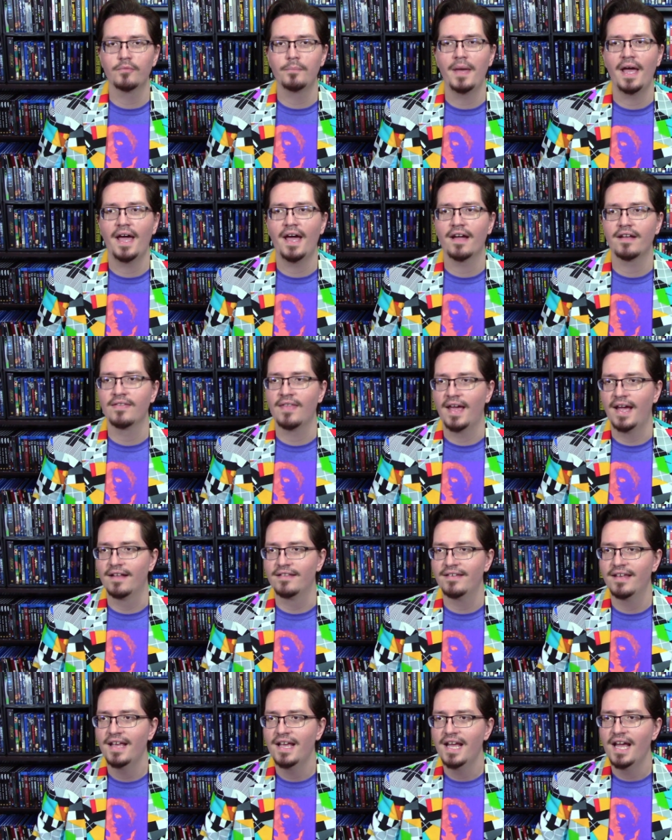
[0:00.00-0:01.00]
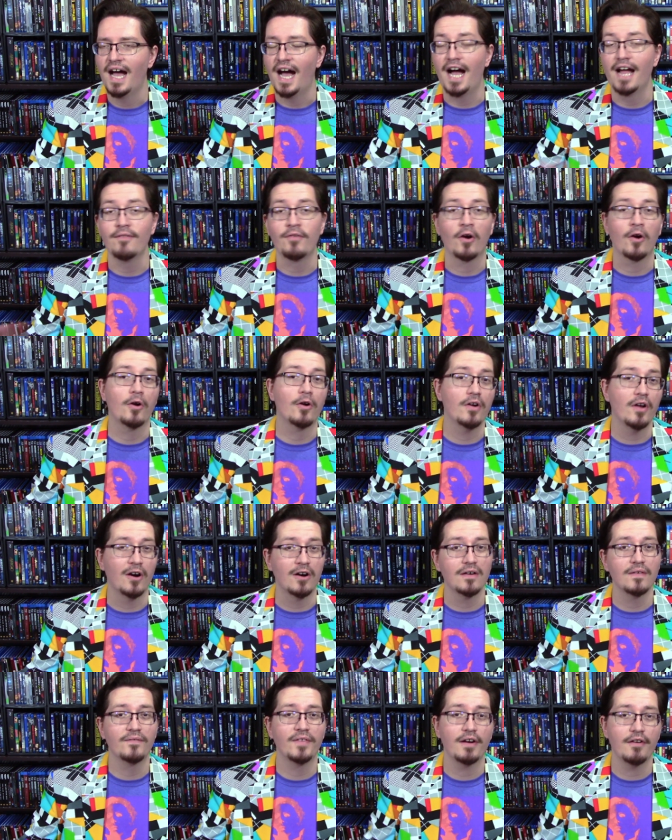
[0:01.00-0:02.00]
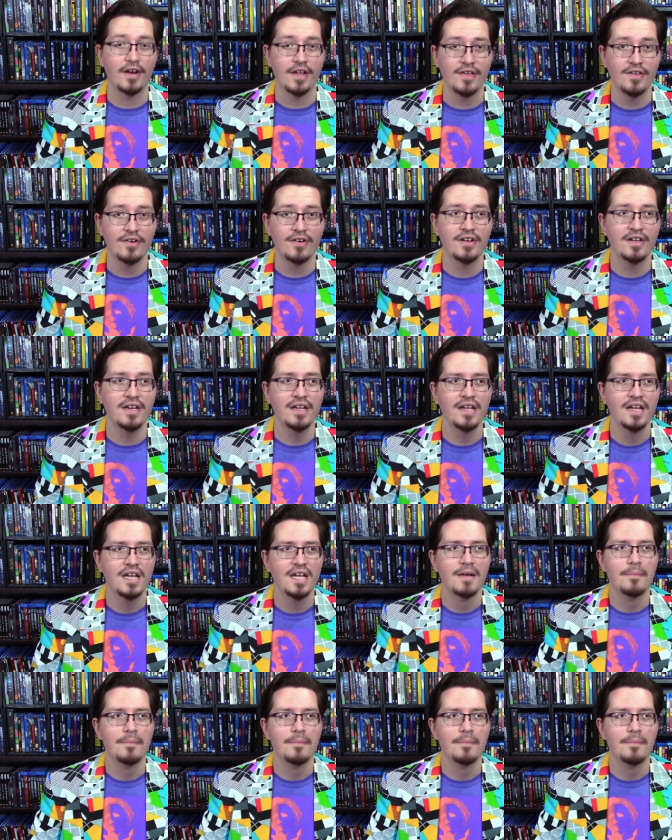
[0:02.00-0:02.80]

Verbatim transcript: bag that I've heard aren't very good,